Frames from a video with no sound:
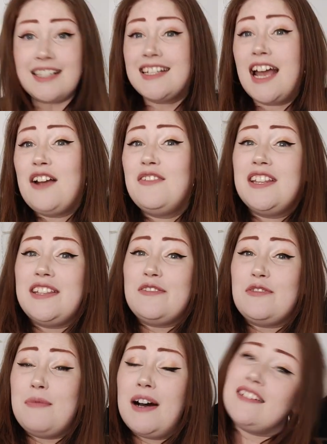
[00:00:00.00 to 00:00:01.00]
So is
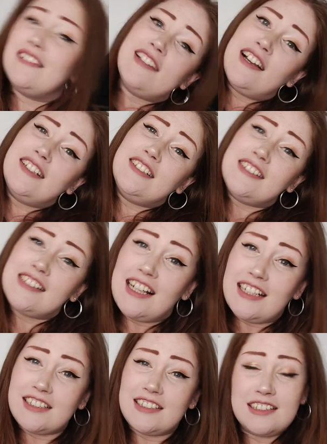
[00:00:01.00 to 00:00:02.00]
everything for my sliders
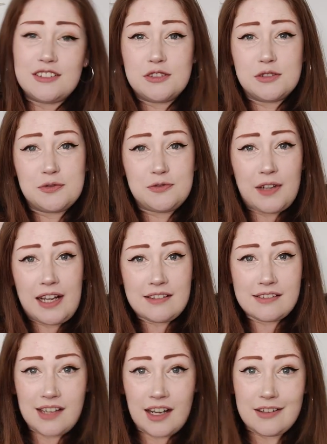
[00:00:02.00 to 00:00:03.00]
slash little
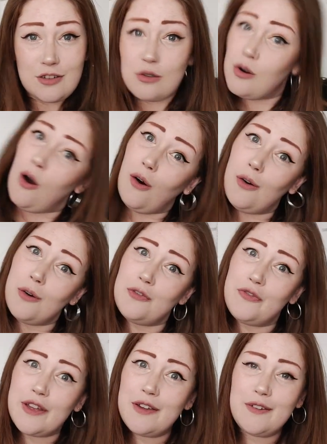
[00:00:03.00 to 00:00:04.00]
flat sandal haul
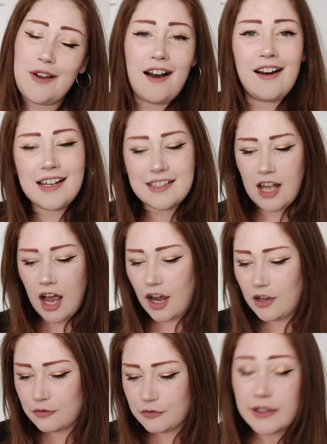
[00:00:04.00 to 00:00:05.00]
for you guys.
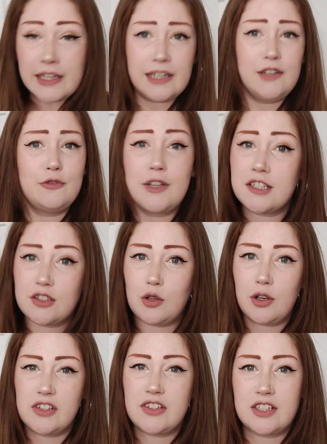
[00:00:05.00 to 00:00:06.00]
Hopefully, fingers
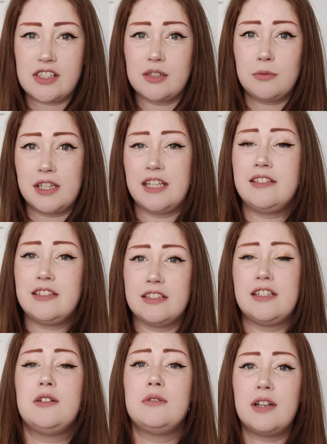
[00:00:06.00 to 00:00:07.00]
crossed, there's some of these
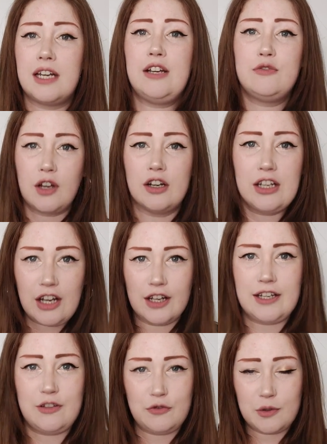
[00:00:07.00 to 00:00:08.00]
still left
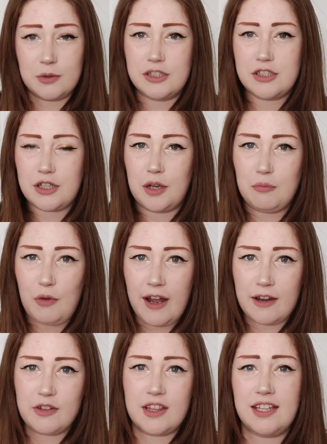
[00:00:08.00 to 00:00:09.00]
online. If you wanted to go
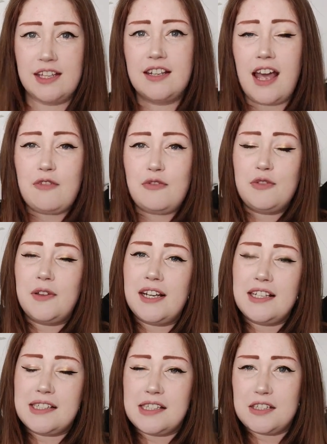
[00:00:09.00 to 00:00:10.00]
buy everything, everything
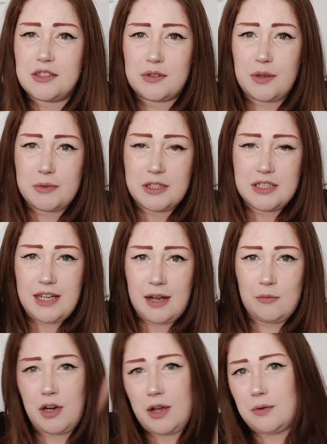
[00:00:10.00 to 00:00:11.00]
is in the description
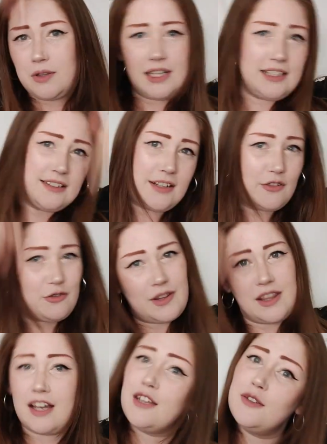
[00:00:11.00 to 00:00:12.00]
down below, all the links and
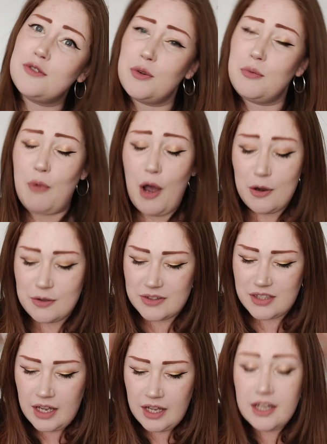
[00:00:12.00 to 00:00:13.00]
everything that I usually
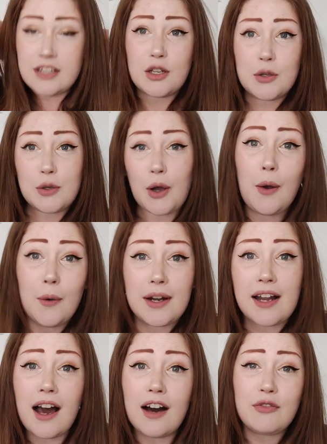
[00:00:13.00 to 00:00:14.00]
post. So go
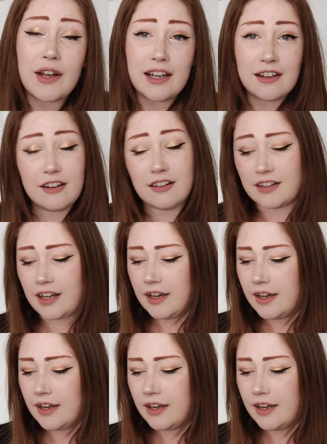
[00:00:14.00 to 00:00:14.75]
and have a look.